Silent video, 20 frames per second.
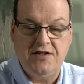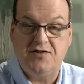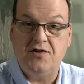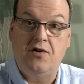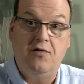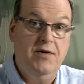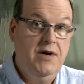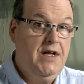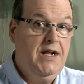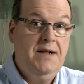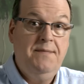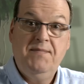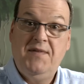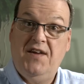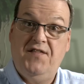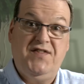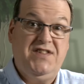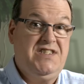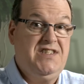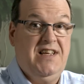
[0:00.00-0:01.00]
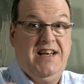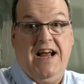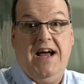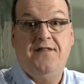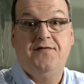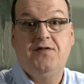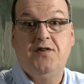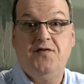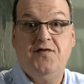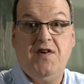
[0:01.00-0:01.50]
So if it's an
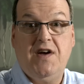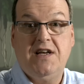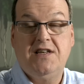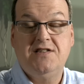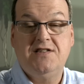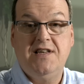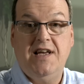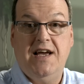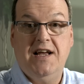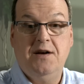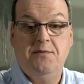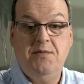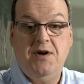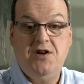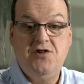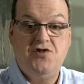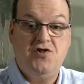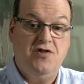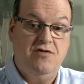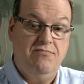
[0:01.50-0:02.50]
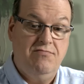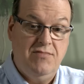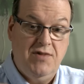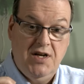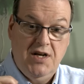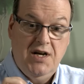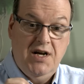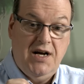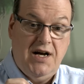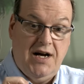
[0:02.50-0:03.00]
After Effects animation,
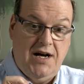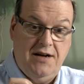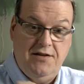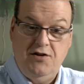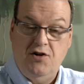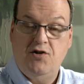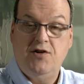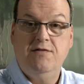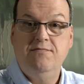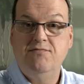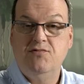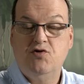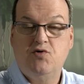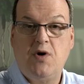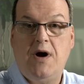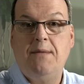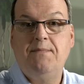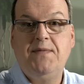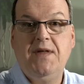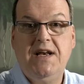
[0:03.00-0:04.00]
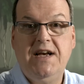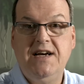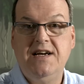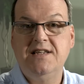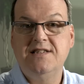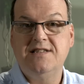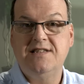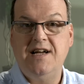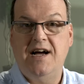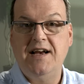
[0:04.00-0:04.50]
uh, you can drop that in
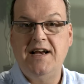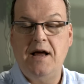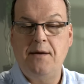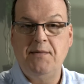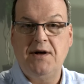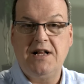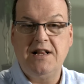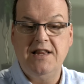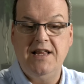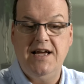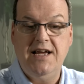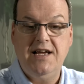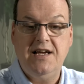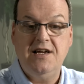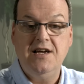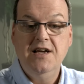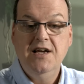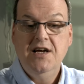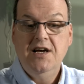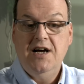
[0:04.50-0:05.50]
as dynamic link.